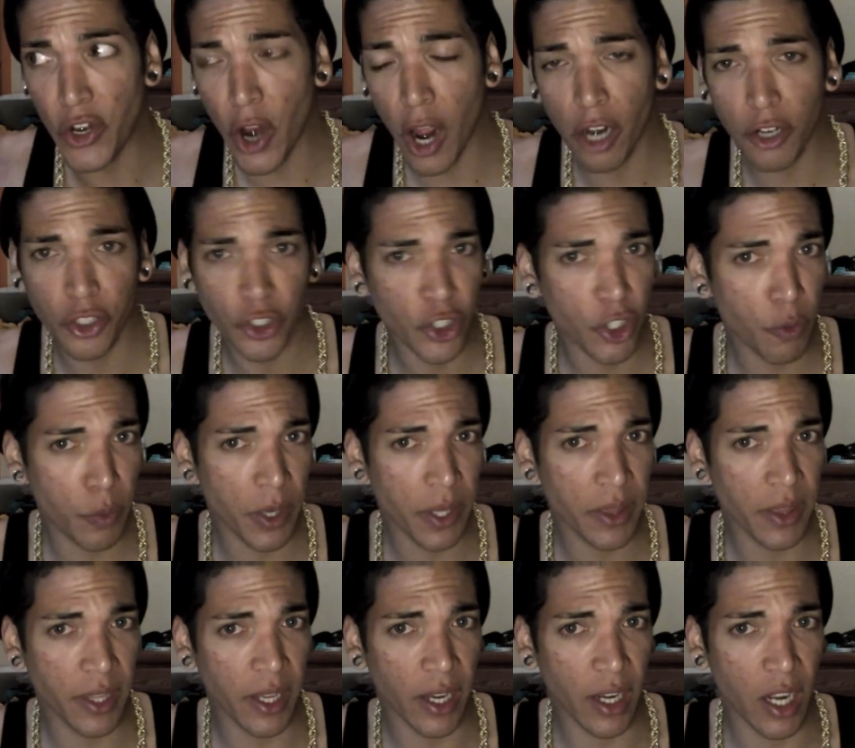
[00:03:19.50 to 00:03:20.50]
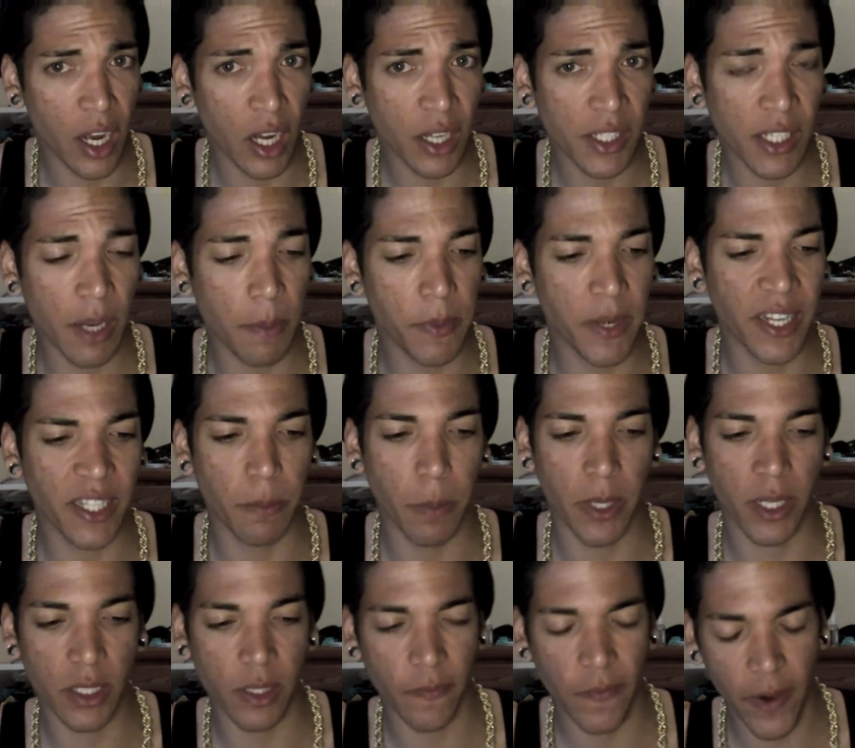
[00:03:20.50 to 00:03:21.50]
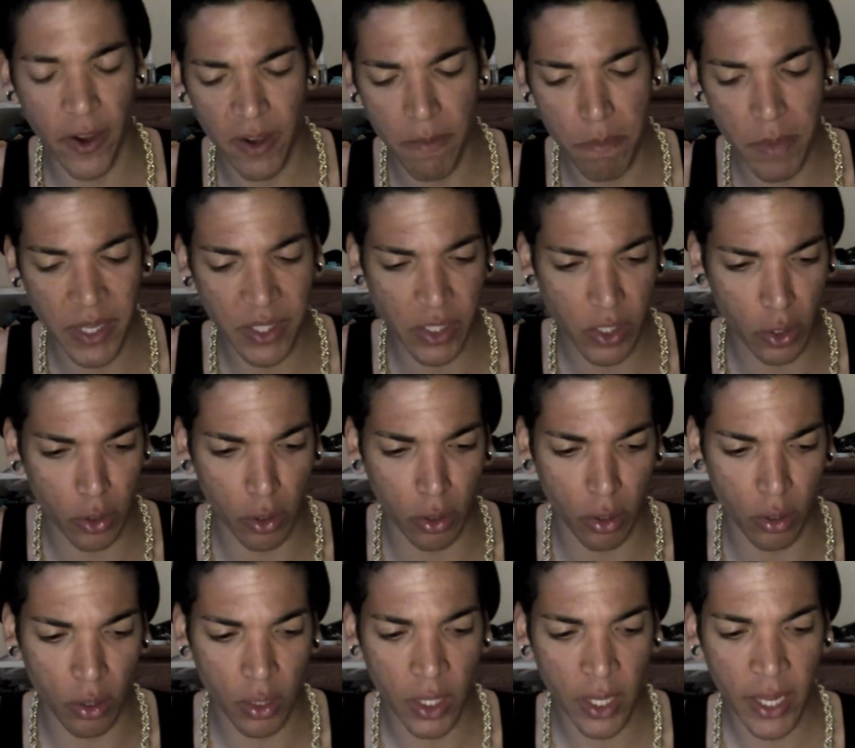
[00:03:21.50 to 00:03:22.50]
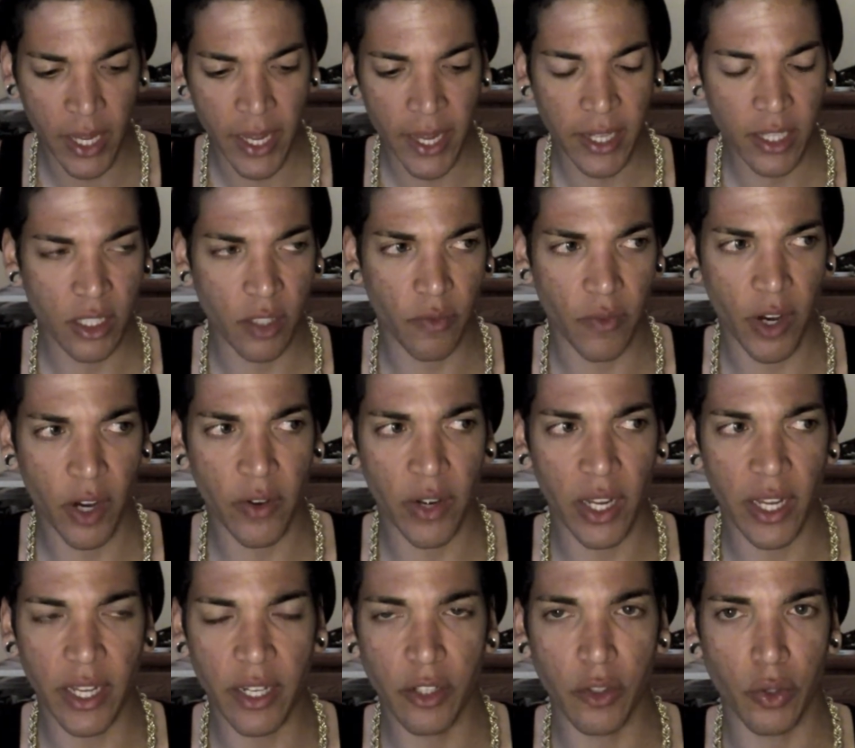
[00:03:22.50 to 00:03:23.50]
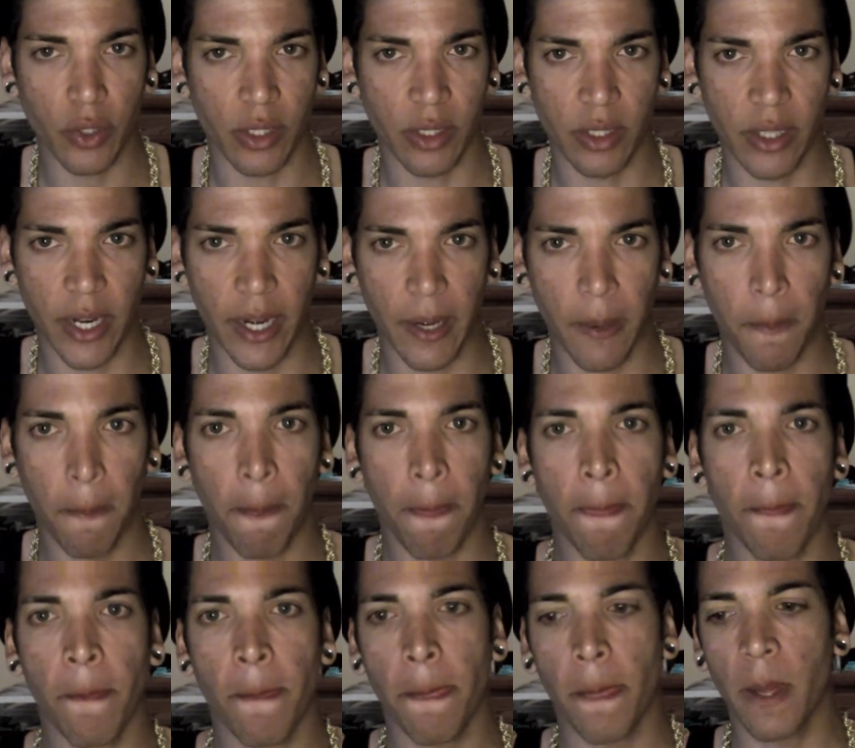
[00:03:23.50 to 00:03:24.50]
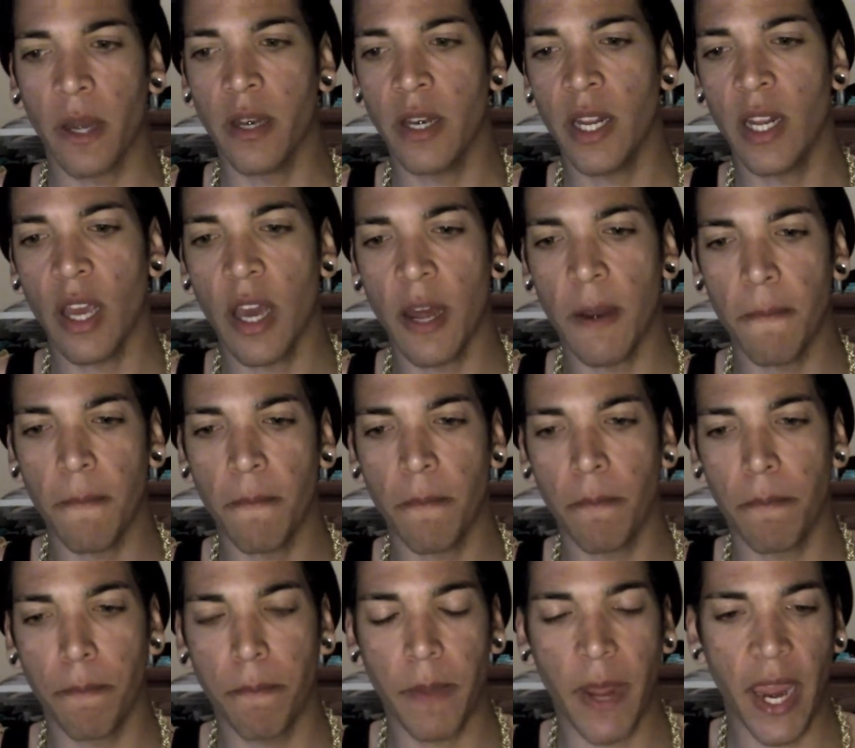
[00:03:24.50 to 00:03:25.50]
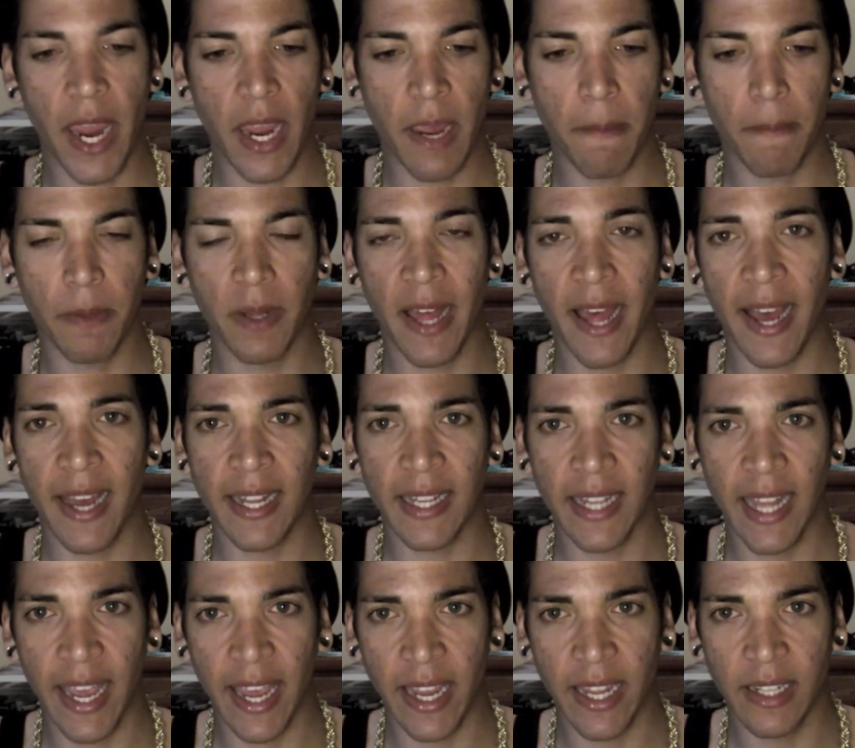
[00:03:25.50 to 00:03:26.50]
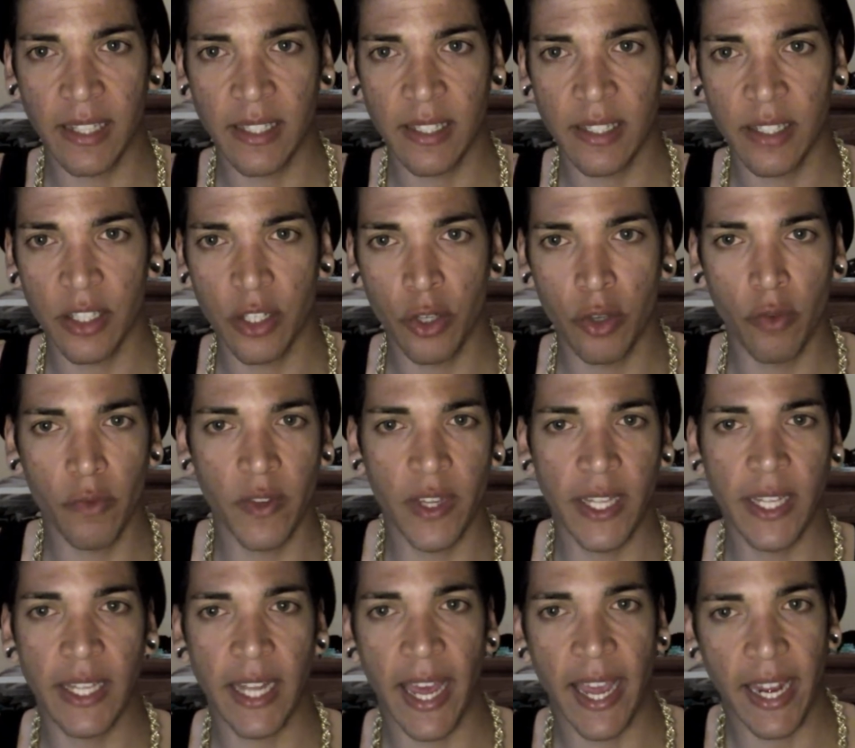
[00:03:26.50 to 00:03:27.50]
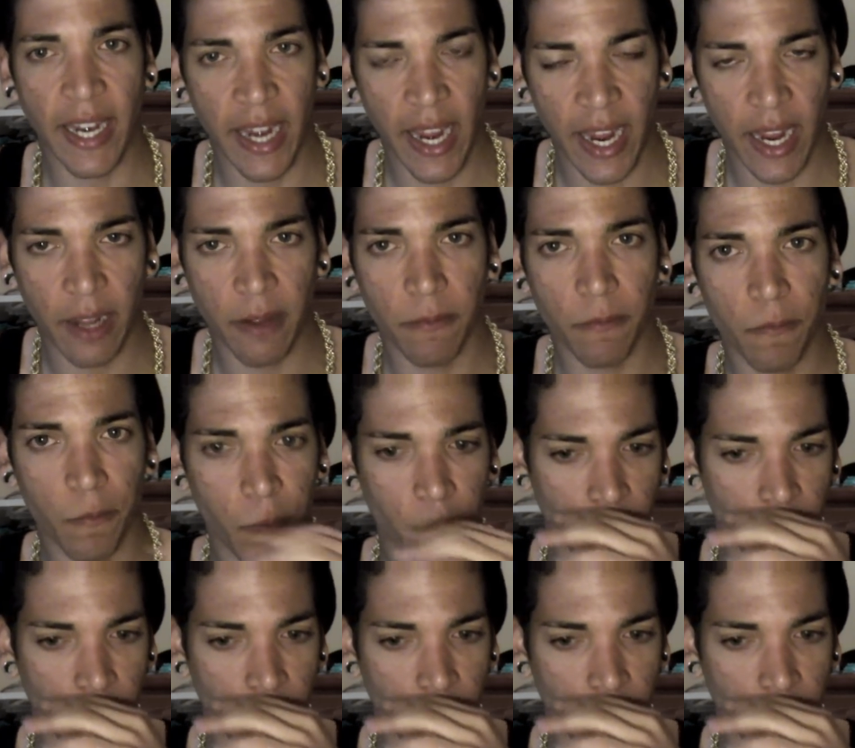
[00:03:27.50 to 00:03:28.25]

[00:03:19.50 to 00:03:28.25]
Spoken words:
Not sure what the concept is, but it's very mystical. It's very interesting. Neon paint, black lights, UV lighting.